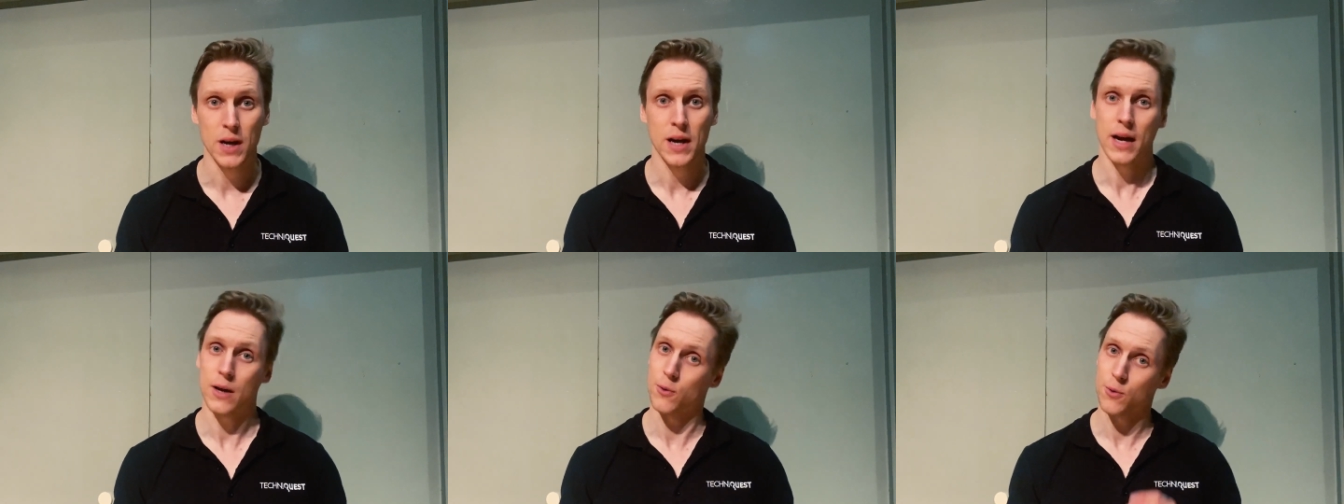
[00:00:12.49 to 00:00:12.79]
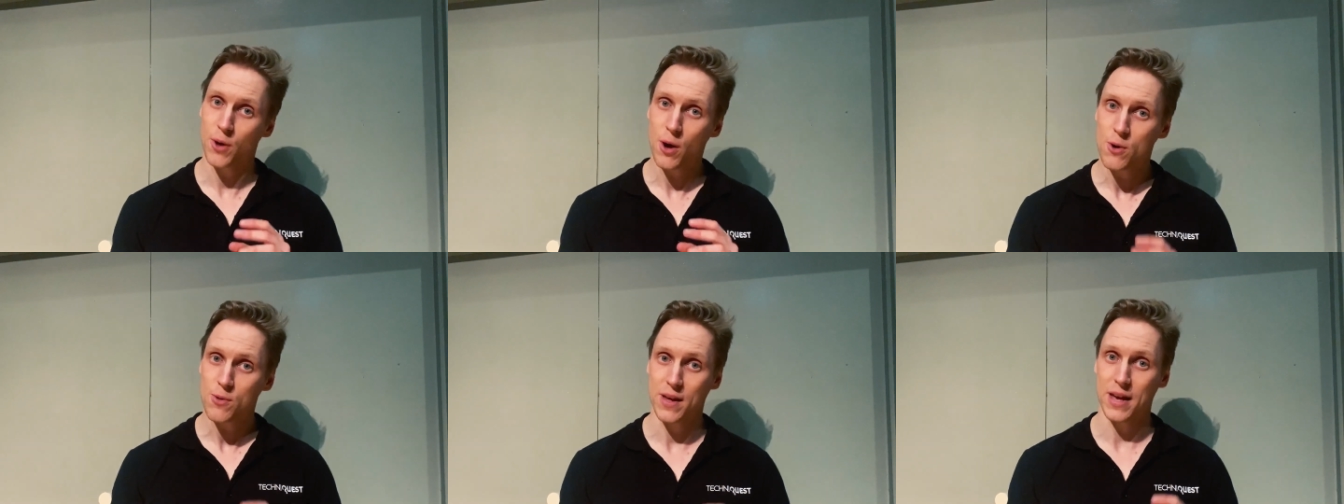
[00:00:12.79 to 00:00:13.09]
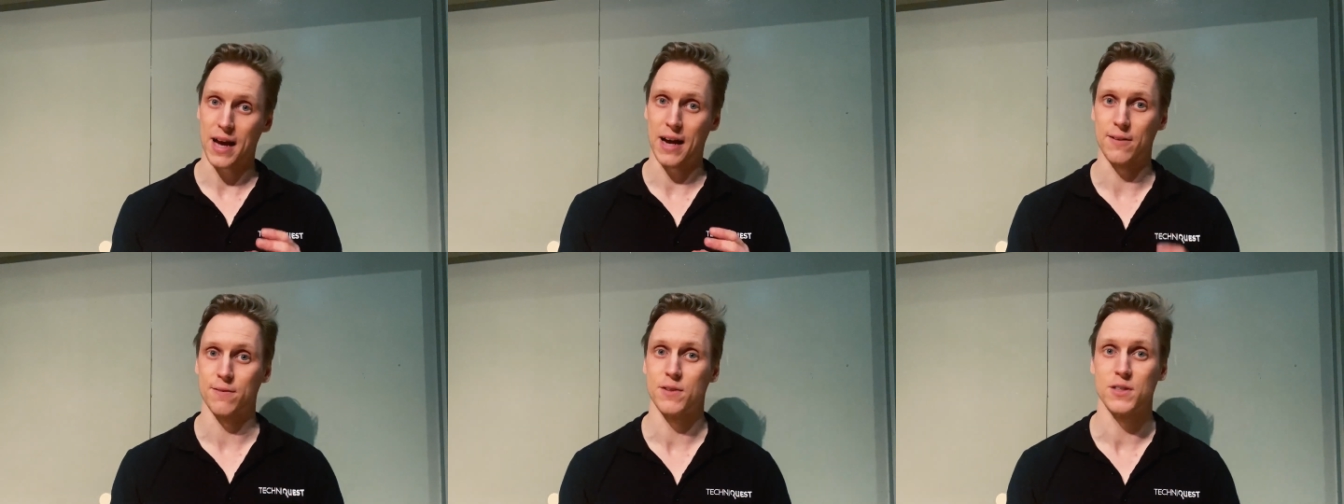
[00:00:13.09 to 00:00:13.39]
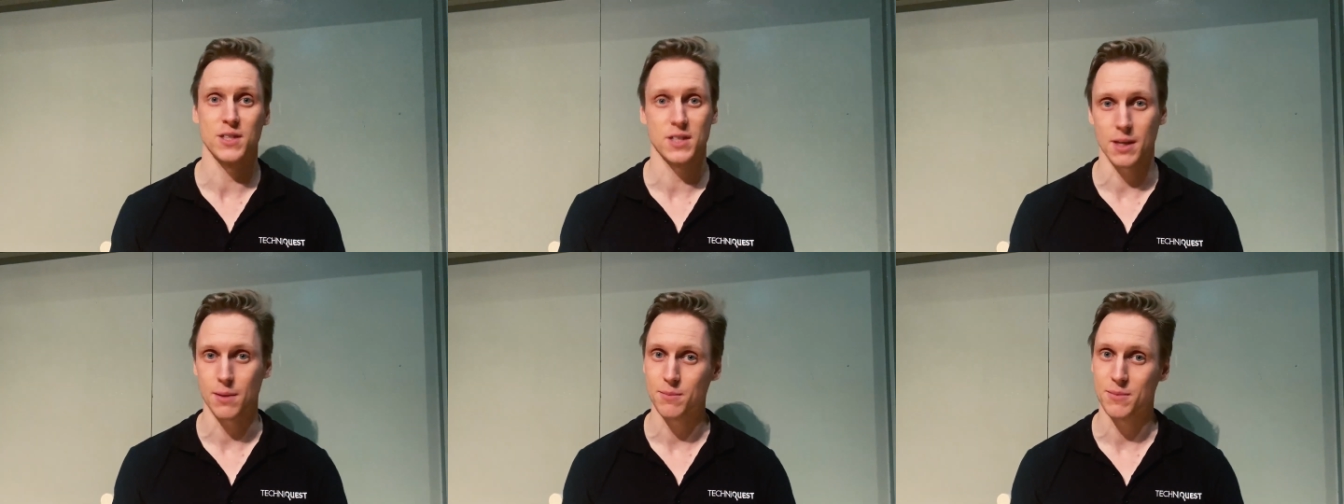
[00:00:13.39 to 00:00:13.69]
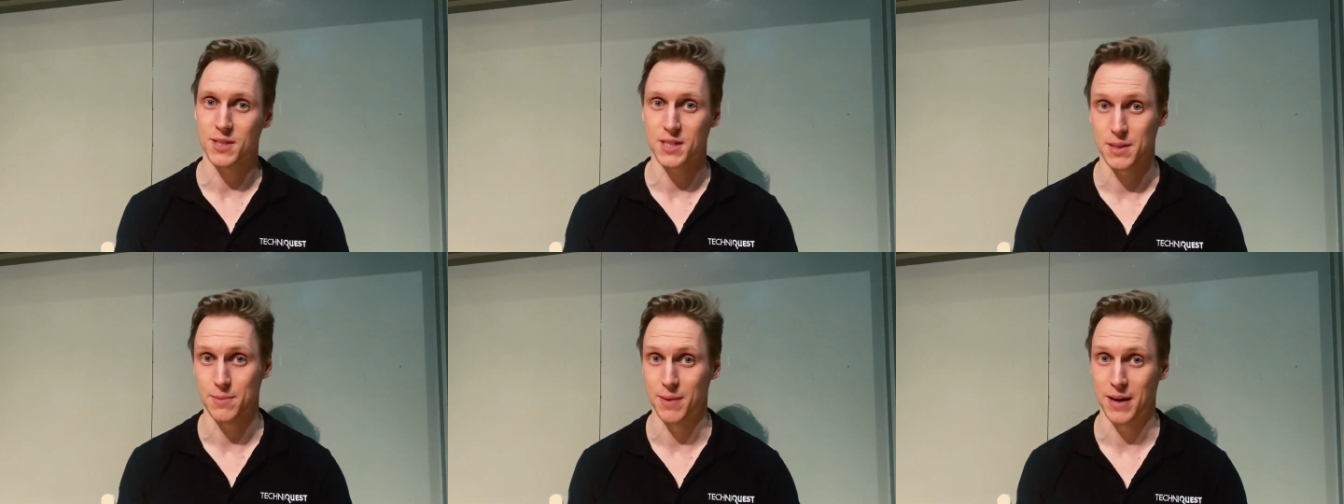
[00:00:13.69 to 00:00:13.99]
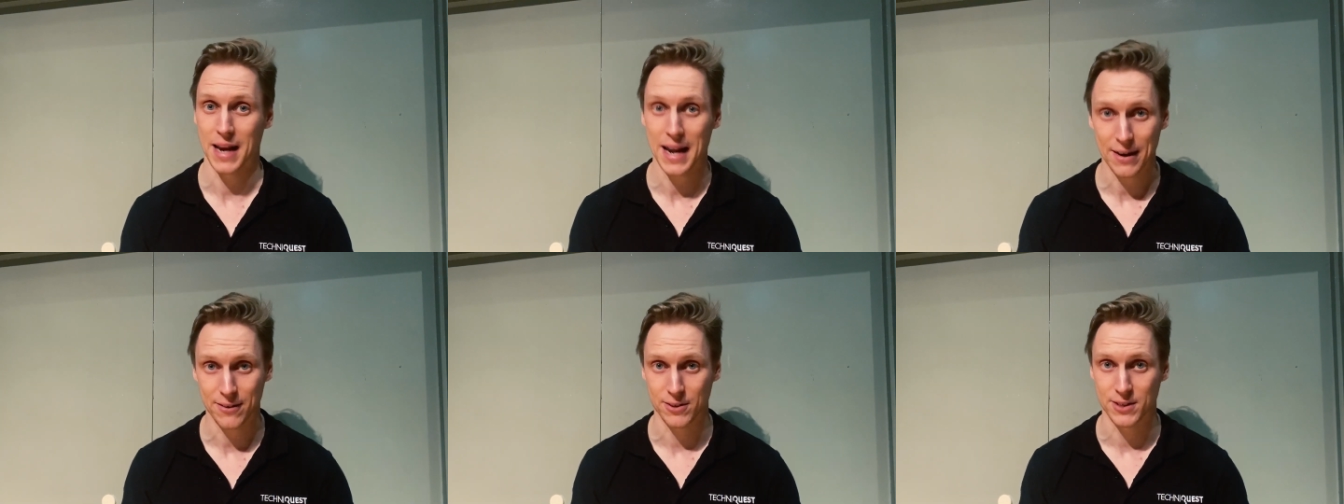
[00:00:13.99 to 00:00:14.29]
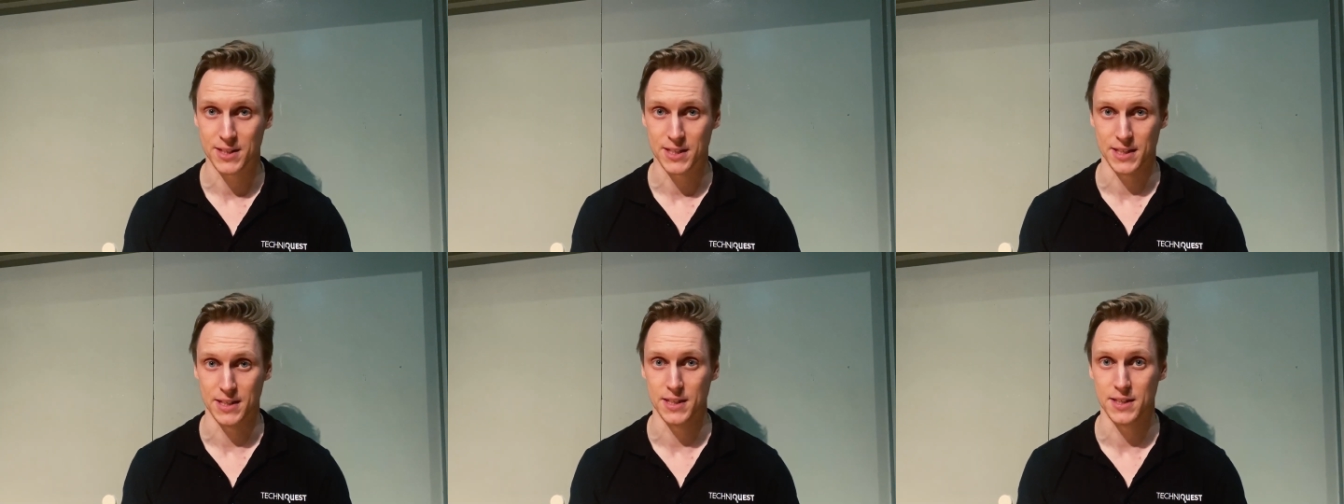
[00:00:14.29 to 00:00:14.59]
and although they have some
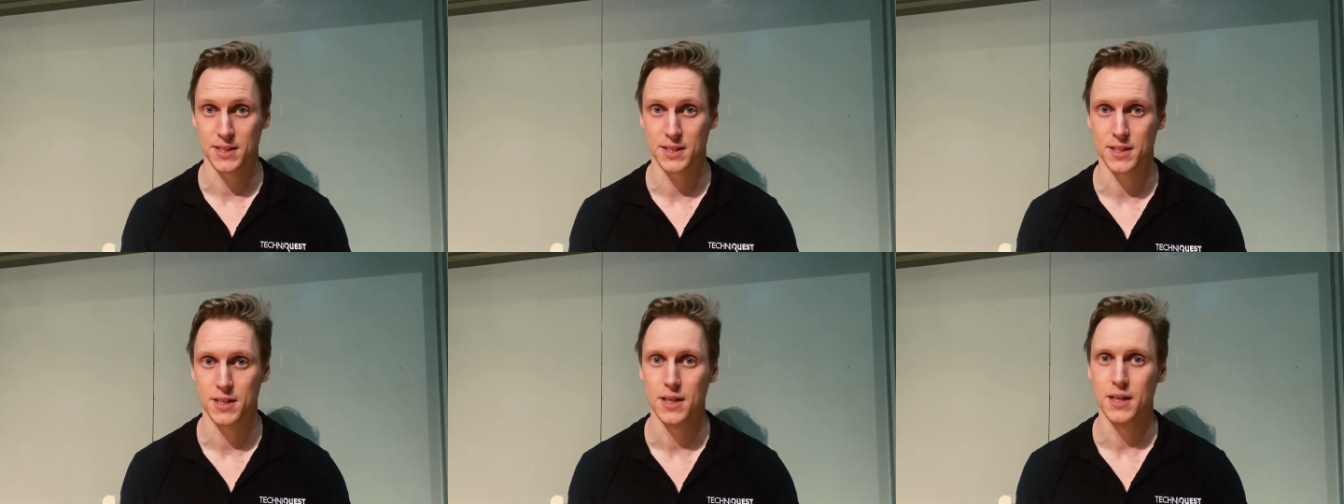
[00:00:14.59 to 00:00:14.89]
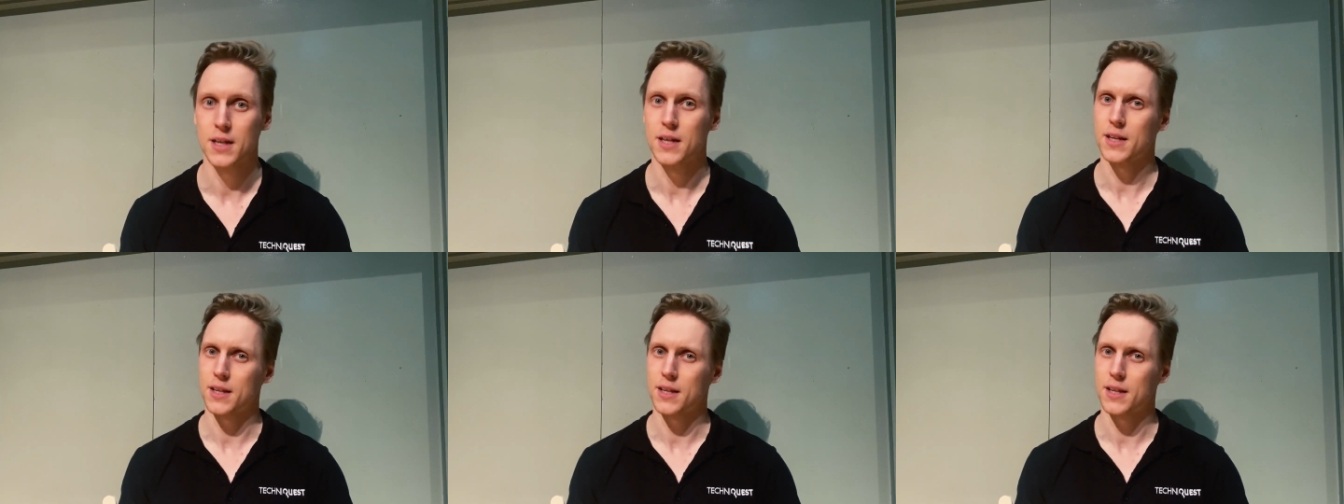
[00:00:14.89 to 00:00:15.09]
similarities,